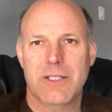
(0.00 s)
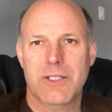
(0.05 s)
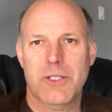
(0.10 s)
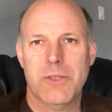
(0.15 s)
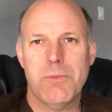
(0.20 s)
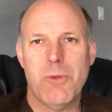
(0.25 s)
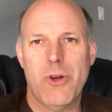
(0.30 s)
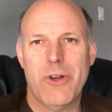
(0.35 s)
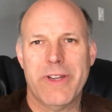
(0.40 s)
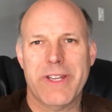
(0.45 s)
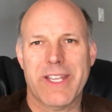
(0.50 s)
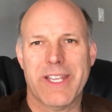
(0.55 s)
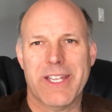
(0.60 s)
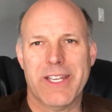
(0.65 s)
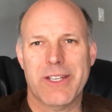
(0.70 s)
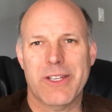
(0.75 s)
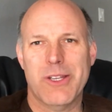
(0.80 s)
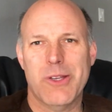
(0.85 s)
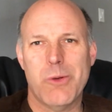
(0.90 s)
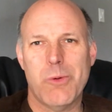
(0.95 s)
Good morning
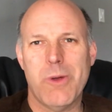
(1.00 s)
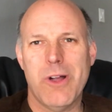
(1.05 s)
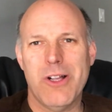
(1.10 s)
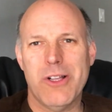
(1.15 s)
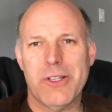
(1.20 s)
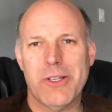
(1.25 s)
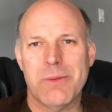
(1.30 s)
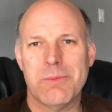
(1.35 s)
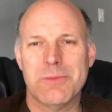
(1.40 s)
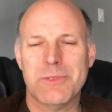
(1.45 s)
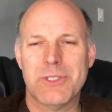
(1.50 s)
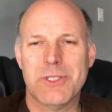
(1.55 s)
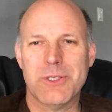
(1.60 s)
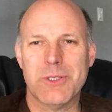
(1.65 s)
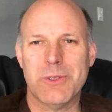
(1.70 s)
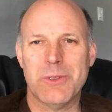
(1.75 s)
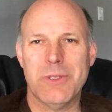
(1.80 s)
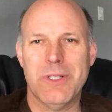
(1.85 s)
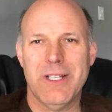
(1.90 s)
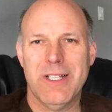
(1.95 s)
and welcome
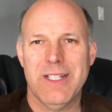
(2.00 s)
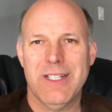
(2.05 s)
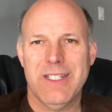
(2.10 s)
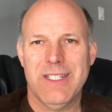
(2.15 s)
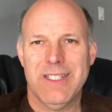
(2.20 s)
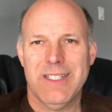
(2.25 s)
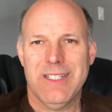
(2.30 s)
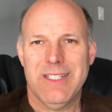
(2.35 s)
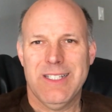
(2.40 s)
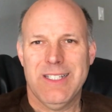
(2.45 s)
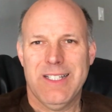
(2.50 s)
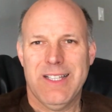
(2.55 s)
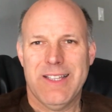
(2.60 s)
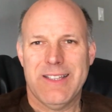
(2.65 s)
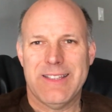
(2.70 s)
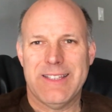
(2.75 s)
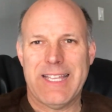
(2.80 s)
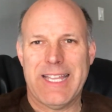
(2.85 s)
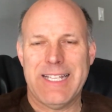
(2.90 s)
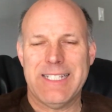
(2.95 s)
to
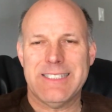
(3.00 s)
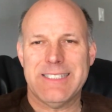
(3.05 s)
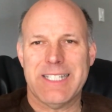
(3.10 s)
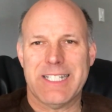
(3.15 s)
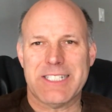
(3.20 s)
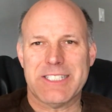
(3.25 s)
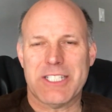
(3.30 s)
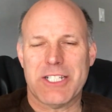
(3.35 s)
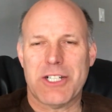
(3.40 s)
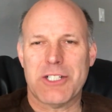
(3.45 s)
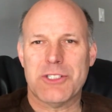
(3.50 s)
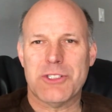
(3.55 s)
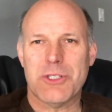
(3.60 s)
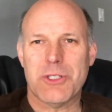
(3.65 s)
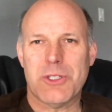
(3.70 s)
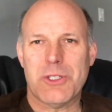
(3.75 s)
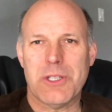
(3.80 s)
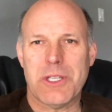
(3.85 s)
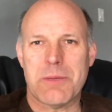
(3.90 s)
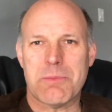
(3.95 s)
day 6 in our
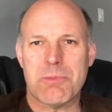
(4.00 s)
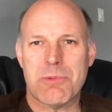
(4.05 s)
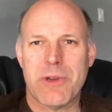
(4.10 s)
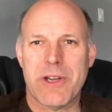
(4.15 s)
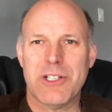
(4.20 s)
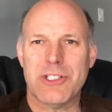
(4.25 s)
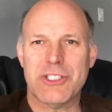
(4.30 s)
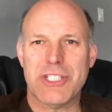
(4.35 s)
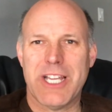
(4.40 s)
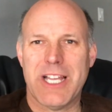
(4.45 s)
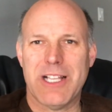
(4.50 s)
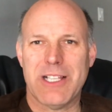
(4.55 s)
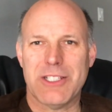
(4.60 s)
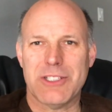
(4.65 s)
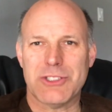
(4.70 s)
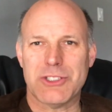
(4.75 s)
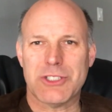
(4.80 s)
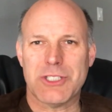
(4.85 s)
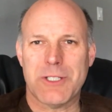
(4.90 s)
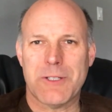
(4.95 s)
Circle It prayer
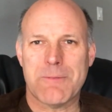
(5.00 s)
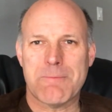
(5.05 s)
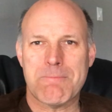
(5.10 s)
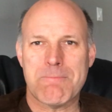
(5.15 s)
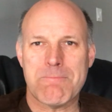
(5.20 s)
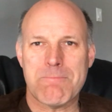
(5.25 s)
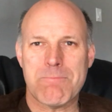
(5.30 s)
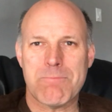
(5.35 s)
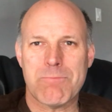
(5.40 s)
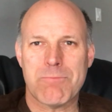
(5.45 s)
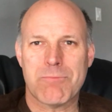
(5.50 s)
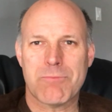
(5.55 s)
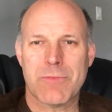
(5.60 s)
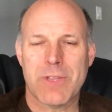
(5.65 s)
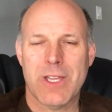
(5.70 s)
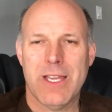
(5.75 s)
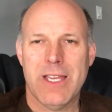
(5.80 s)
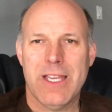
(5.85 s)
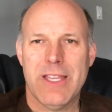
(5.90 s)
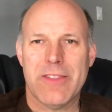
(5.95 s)
challenge.
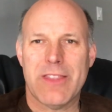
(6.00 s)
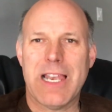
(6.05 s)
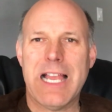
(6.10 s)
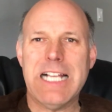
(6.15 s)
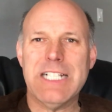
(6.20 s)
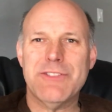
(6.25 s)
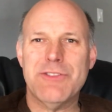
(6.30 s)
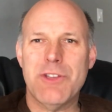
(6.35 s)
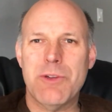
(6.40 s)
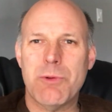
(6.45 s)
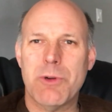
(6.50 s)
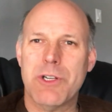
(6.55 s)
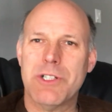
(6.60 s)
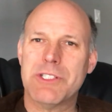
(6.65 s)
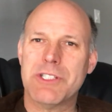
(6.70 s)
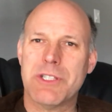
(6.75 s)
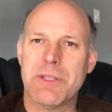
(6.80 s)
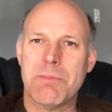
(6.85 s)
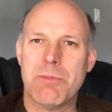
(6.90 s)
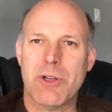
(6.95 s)
The last few
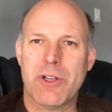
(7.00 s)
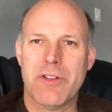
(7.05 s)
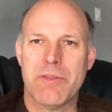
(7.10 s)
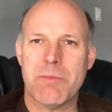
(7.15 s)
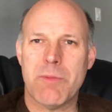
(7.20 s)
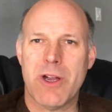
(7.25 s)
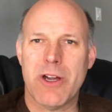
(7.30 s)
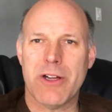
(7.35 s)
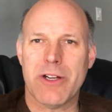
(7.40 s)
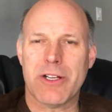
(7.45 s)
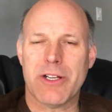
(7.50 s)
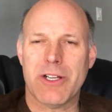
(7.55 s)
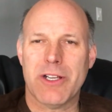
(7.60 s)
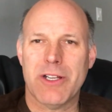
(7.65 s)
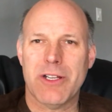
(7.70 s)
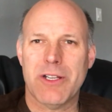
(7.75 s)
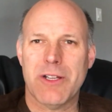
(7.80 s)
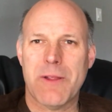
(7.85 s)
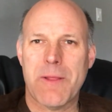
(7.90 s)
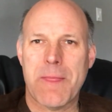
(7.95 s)
words in the book of Mark
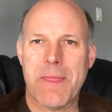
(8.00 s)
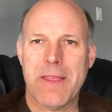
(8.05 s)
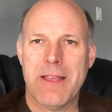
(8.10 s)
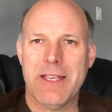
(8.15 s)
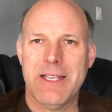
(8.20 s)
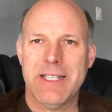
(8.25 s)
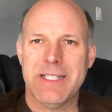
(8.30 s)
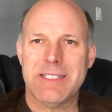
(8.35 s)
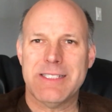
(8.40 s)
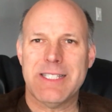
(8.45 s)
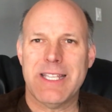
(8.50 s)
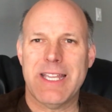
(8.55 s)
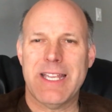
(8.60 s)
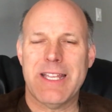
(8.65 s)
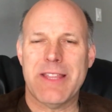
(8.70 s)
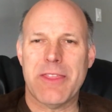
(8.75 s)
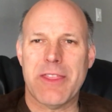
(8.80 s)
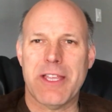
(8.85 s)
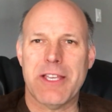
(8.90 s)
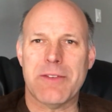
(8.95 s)

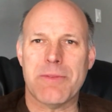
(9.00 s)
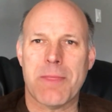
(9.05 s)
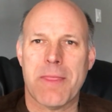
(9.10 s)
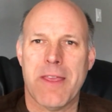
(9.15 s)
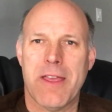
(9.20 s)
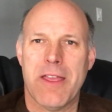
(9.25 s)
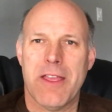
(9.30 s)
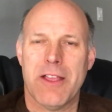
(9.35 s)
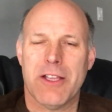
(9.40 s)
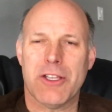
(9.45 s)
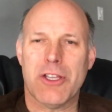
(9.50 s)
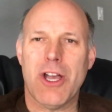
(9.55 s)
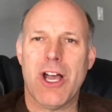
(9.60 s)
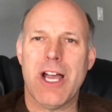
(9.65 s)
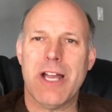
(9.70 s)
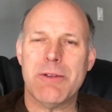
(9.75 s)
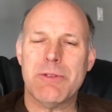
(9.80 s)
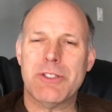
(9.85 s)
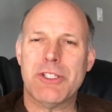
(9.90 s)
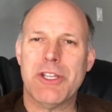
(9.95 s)
say that
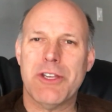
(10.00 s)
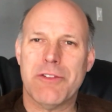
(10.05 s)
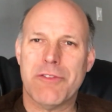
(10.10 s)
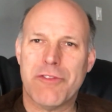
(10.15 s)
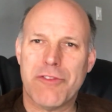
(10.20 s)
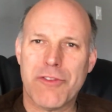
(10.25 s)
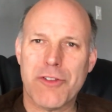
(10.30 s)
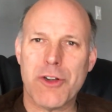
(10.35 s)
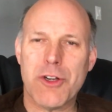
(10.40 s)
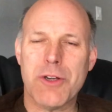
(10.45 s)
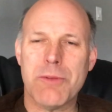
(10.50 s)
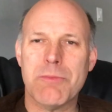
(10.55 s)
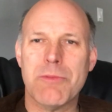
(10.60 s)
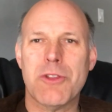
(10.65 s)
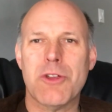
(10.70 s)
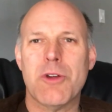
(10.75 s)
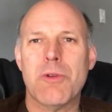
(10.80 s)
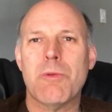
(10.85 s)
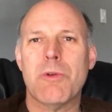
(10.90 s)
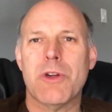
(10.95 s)
God confirmed
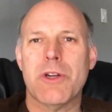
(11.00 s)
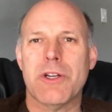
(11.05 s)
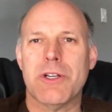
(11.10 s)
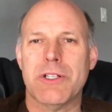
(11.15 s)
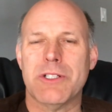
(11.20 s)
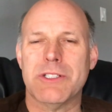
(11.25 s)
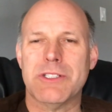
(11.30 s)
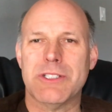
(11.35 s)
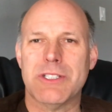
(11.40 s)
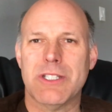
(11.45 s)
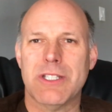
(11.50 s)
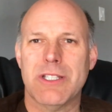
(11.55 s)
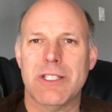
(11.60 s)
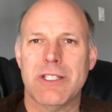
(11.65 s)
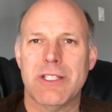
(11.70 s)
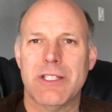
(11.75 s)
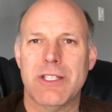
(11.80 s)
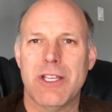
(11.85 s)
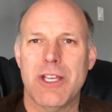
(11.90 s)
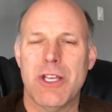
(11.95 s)
their words
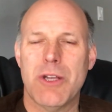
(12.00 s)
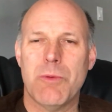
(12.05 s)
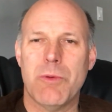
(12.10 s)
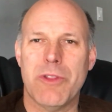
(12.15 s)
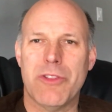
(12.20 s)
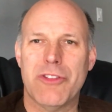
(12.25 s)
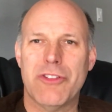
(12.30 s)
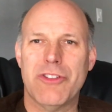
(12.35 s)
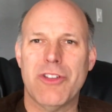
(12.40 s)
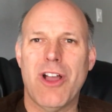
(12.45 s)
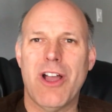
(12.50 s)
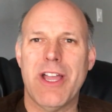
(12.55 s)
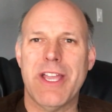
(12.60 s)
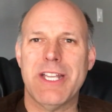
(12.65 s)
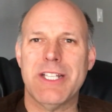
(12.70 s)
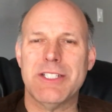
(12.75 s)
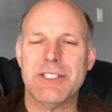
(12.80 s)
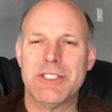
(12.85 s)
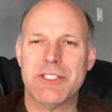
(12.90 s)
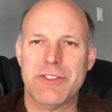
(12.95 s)
with
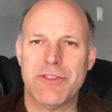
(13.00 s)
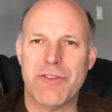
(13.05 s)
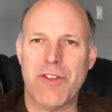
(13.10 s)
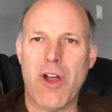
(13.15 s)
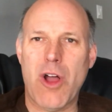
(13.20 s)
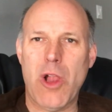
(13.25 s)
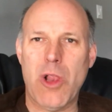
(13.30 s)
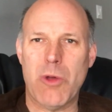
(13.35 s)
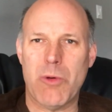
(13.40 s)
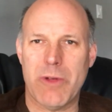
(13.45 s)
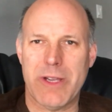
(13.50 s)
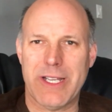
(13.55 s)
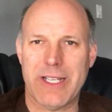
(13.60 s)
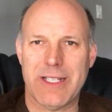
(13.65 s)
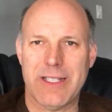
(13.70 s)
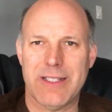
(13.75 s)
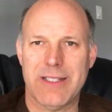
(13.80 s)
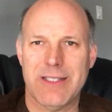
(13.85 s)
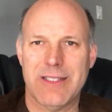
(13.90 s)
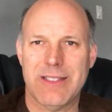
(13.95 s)
signs following.